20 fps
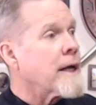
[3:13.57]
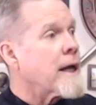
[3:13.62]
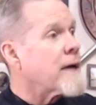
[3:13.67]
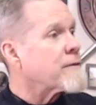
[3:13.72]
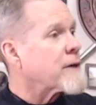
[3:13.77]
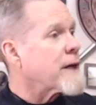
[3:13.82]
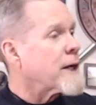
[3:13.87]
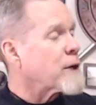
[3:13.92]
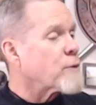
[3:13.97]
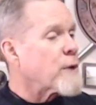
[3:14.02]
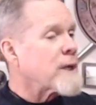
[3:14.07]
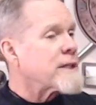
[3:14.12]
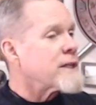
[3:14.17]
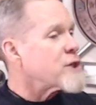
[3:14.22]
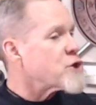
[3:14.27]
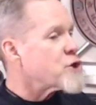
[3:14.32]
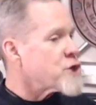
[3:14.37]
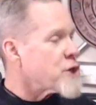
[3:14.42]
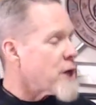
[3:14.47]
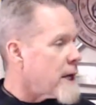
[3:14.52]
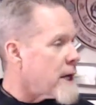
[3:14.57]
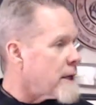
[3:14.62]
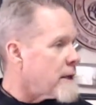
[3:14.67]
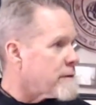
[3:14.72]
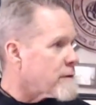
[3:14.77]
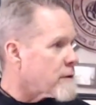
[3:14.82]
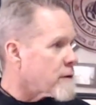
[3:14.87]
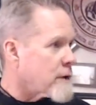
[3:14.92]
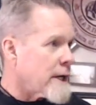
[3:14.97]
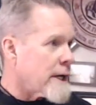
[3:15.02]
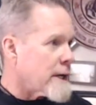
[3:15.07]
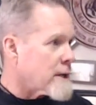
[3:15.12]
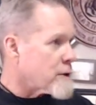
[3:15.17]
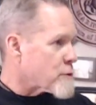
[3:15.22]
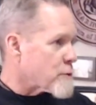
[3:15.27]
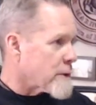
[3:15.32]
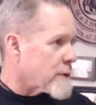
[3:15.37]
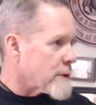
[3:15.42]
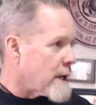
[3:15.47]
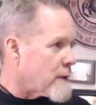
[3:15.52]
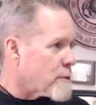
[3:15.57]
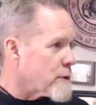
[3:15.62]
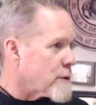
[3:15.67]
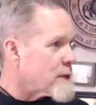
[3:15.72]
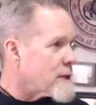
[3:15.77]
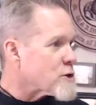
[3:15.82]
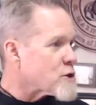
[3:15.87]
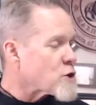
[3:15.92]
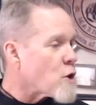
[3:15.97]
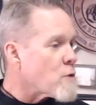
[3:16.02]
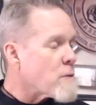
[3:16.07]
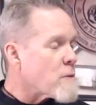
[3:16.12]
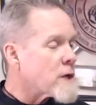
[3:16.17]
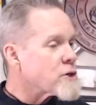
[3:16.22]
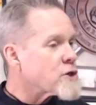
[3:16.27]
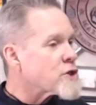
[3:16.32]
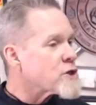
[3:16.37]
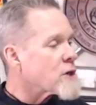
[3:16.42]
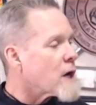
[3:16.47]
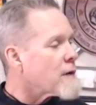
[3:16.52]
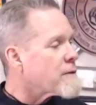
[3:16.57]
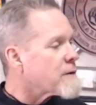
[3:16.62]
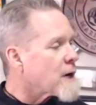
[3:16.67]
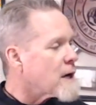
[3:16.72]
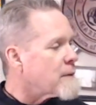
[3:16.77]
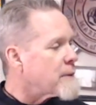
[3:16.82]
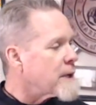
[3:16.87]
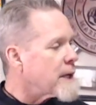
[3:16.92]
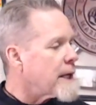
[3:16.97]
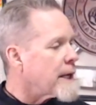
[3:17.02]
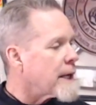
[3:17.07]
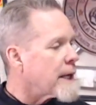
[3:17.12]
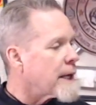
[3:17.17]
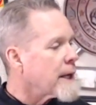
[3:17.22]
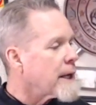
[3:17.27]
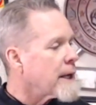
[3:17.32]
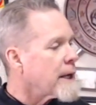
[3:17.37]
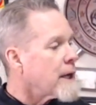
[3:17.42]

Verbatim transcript: to have to like rent a shed for the letters we get. We get so much stuff coming in.